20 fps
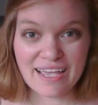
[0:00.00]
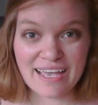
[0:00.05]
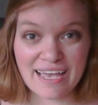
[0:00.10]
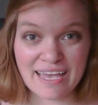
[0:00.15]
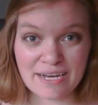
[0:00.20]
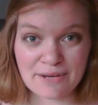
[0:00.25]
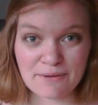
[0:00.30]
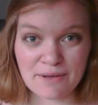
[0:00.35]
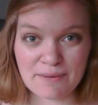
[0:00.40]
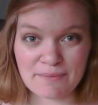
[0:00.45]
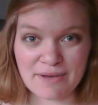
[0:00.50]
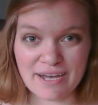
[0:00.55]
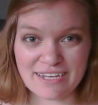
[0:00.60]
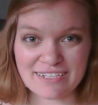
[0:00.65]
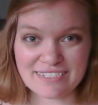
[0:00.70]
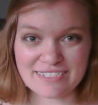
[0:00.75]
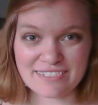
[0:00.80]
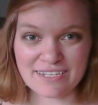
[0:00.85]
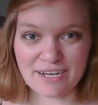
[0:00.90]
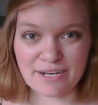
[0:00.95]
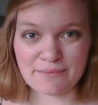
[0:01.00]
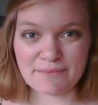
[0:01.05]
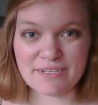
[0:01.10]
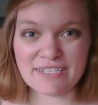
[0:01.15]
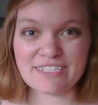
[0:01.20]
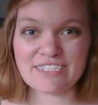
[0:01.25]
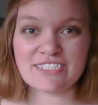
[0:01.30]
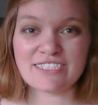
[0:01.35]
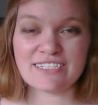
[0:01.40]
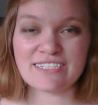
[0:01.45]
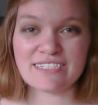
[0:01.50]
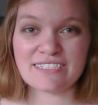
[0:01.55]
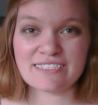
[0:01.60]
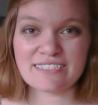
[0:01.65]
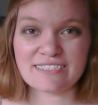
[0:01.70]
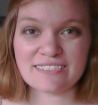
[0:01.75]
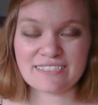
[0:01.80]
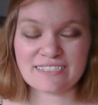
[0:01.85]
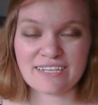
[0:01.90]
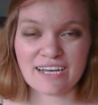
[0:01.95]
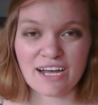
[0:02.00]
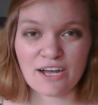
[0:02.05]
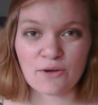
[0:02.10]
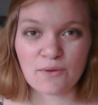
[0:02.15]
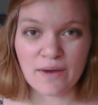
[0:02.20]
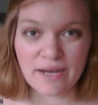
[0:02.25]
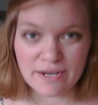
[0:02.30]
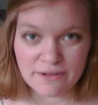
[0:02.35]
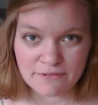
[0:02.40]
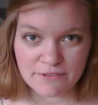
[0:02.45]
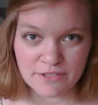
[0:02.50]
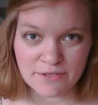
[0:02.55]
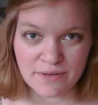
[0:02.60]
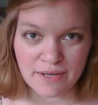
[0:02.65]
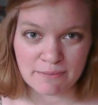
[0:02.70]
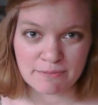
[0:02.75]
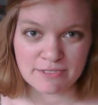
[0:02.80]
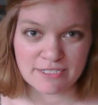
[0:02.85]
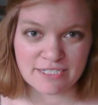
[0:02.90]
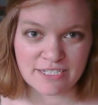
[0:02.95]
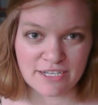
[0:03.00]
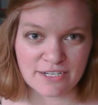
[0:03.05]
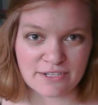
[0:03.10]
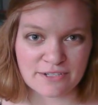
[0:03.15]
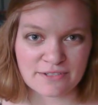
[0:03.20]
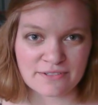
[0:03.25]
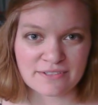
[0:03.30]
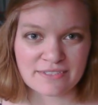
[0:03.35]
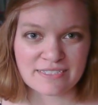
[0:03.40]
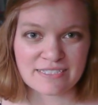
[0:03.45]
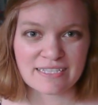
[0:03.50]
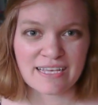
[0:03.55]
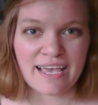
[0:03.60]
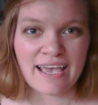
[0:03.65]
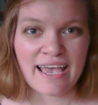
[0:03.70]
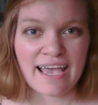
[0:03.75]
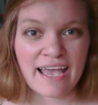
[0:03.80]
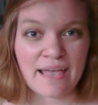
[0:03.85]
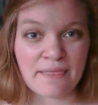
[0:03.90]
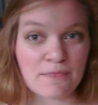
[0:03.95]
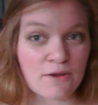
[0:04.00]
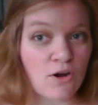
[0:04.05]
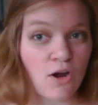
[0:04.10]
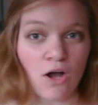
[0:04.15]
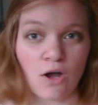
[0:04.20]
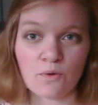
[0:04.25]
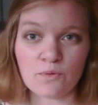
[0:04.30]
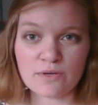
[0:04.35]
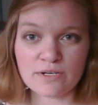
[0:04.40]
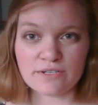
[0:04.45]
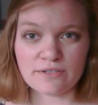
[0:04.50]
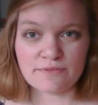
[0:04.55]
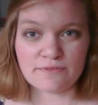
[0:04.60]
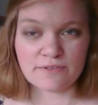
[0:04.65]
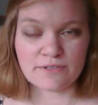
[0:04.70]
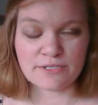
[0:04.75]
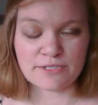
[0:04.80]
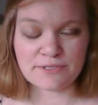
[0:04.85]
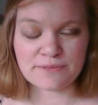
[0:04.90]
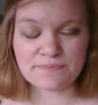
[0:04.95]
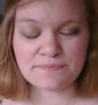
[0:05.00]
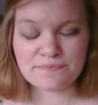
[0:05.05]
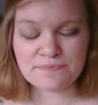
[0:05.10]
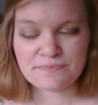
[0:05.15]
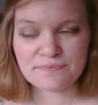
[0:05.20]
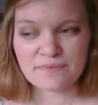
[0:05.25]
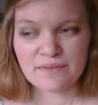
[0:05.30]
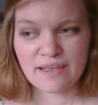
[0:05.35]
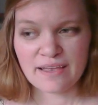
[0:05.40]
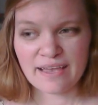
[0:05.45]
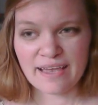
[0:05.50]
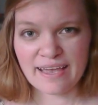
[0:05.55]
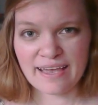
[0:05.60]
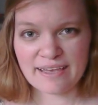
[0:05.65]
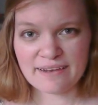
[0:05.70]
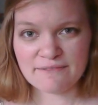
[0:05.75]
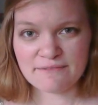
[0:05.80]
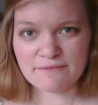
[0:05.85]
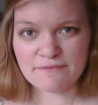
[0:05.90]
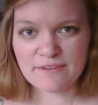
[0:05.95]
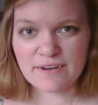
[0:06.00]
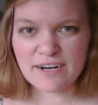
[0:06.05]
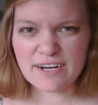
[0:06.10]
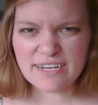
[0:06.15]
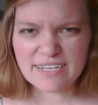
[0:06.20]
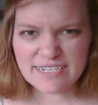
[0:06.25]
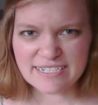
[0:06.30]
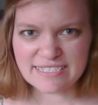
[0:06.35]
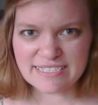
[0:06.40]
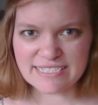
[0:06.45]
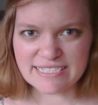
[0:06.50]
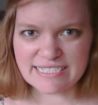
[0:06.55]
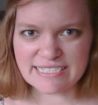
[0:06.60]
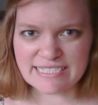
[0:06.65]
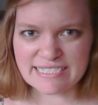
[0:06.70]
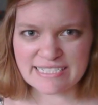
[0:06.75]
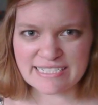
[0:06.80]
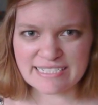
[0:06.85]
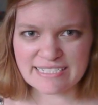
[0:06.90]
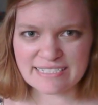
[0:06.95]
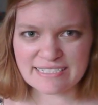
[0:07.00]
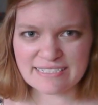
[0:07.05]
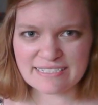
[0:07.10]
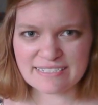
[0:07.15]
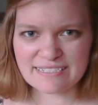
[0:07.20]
Anyway, back to Tommy. She's got quite a few episodes, and they're all wonderful and very consistently